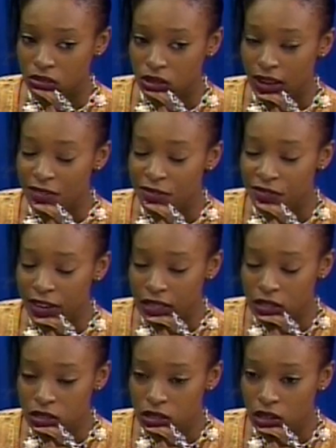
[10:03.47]

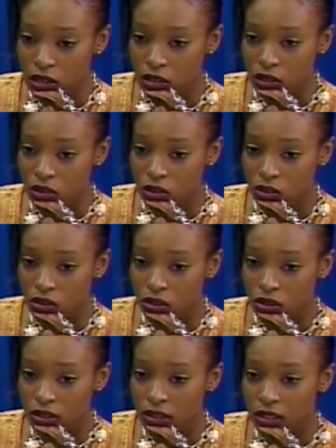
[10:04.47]
affected
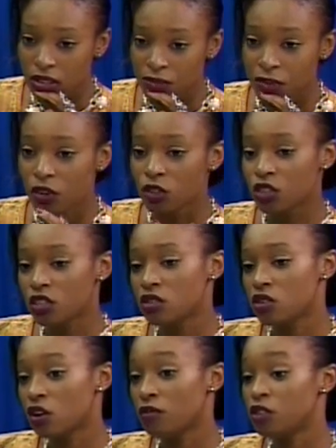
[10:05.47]
the
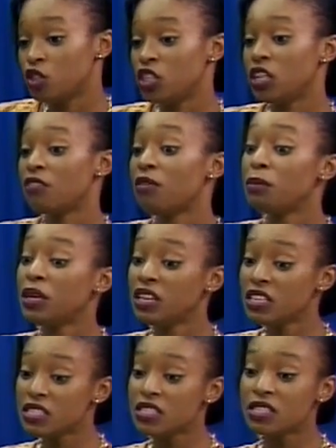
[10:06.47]
functions of the GDF? I mean,
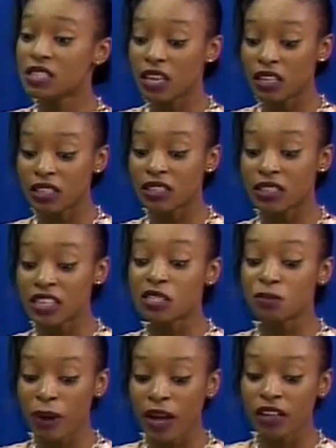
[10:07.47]
this is
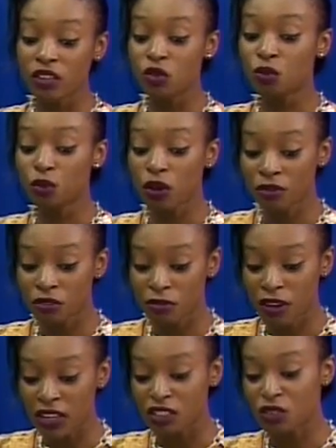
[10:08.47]
despite you of the
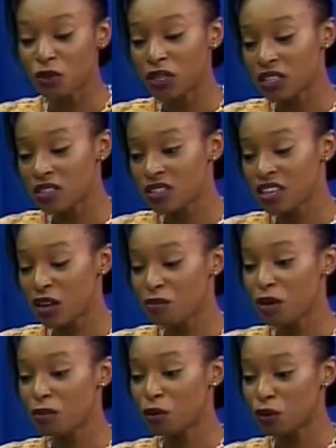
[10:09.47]
fact that you did tell
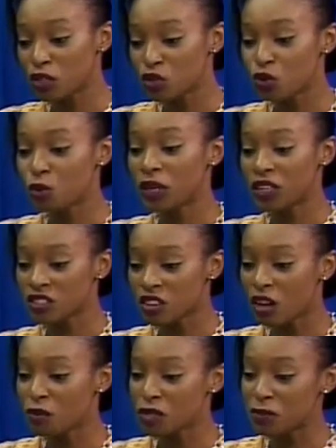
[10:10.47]
me about this group that has
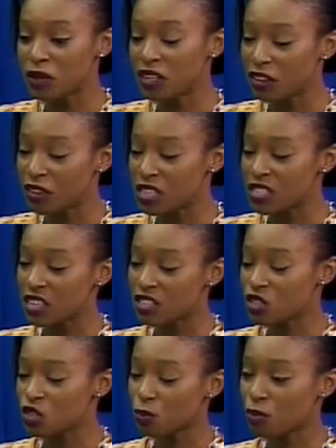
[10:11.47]
always been there in a
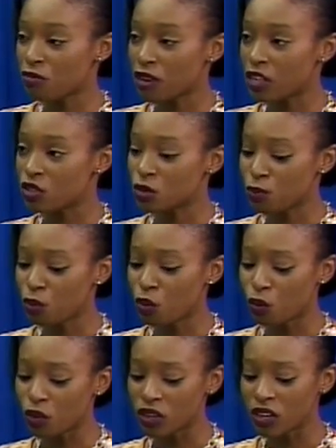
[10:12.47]
sense to provide
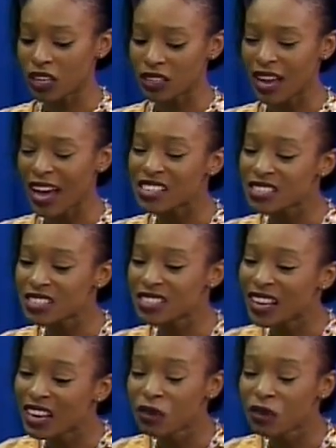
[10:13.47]
support. It has it in any